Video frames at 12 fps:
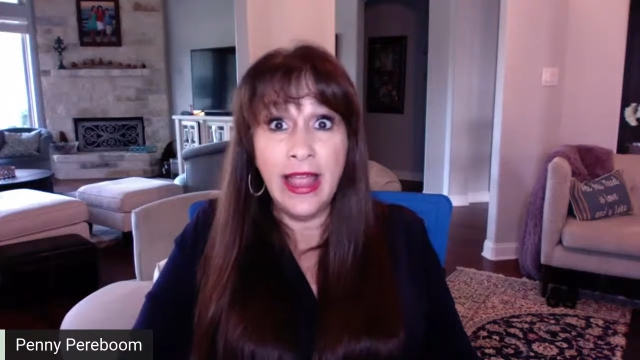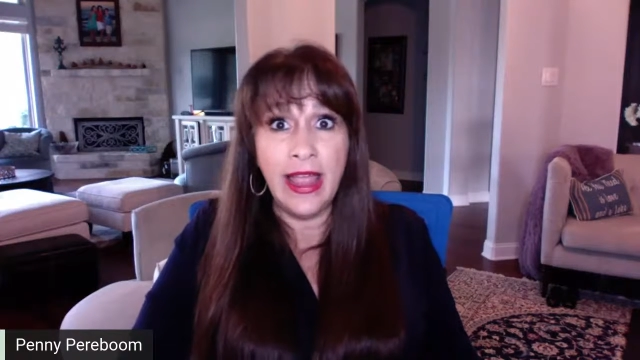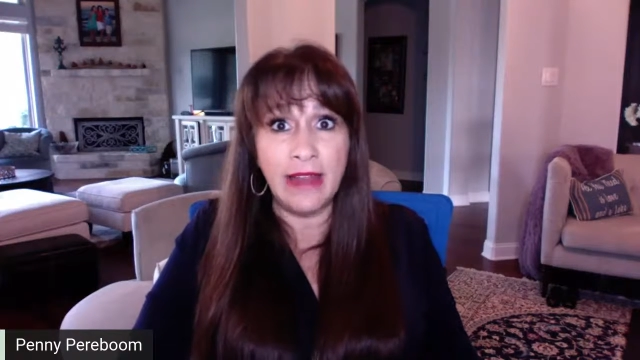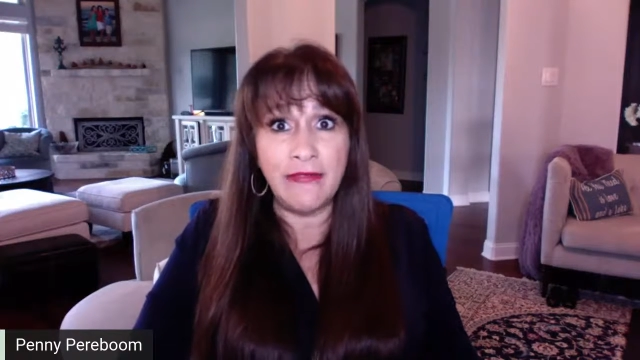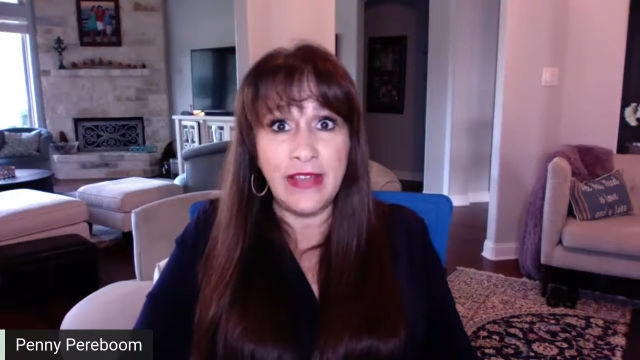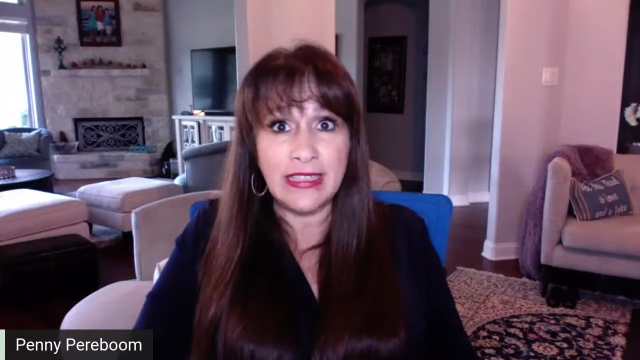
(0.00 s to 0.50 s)

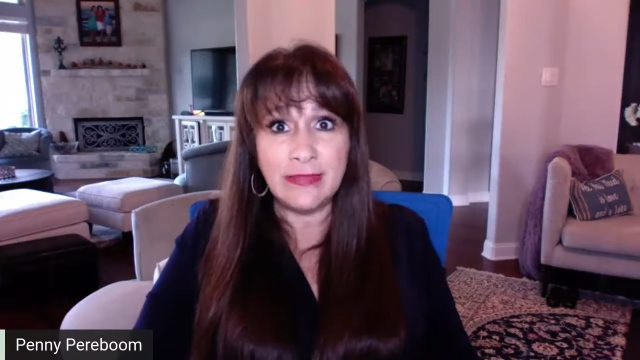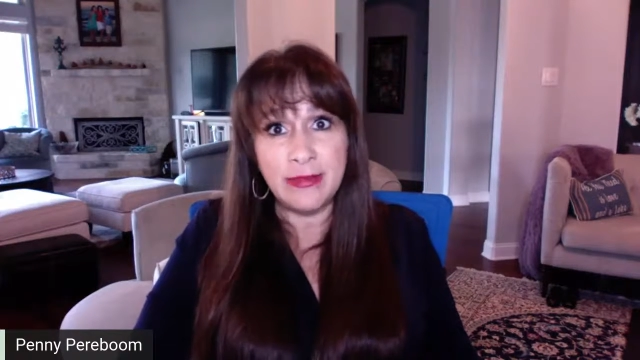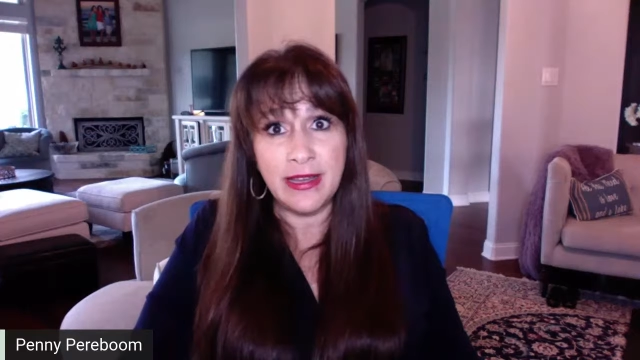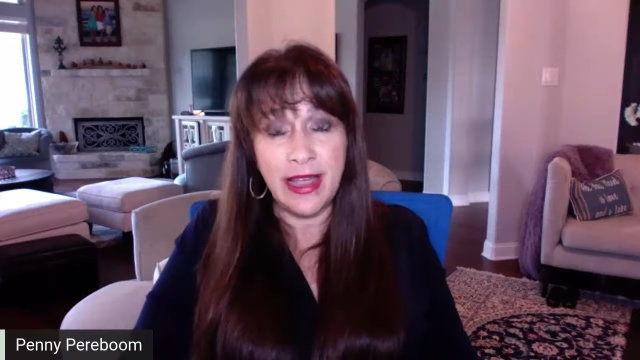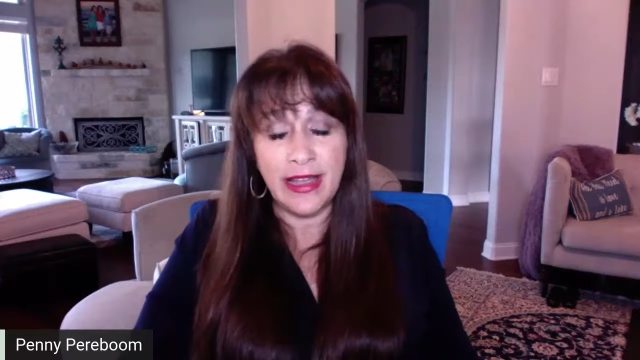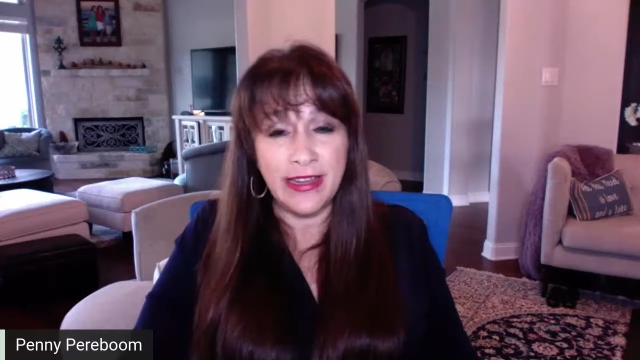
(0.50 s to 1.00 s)
and
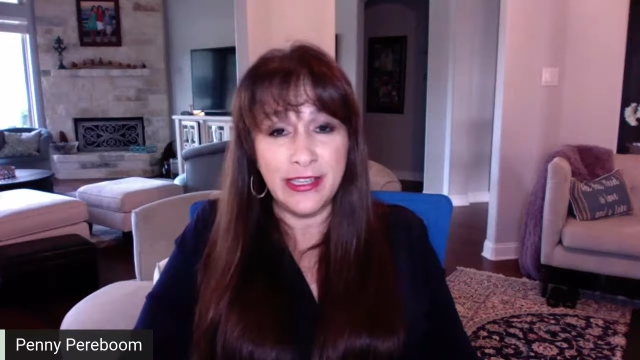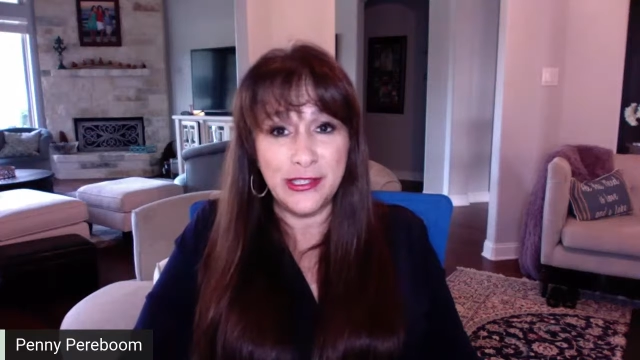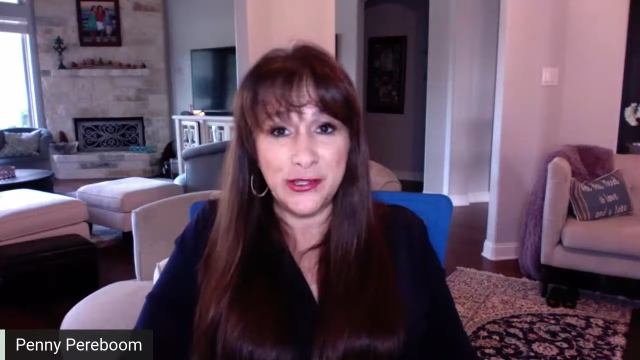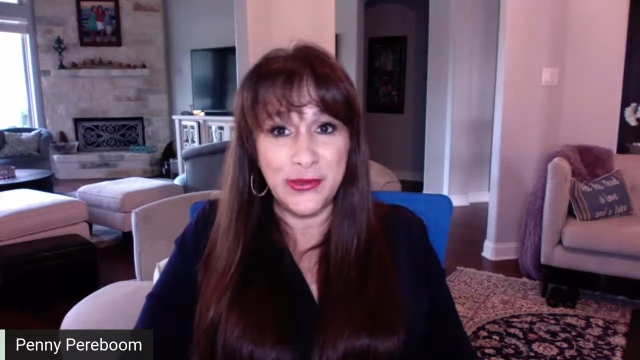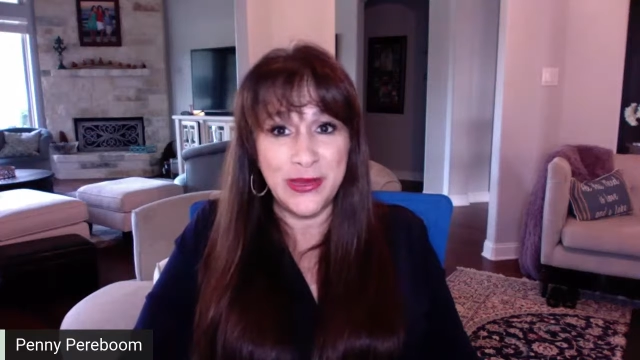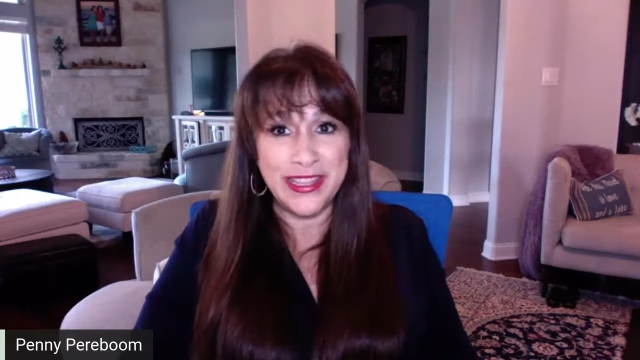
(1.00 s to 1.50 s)
Facebook had an
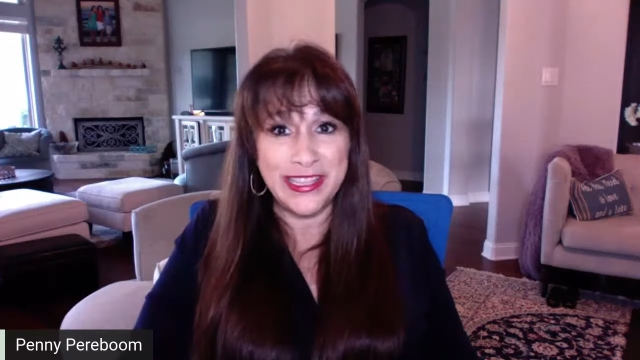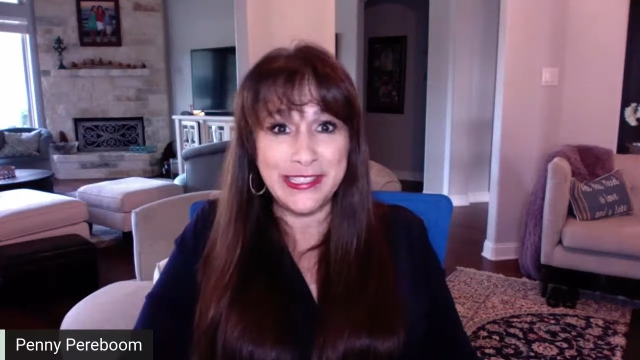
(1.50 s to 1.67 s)
issue with it.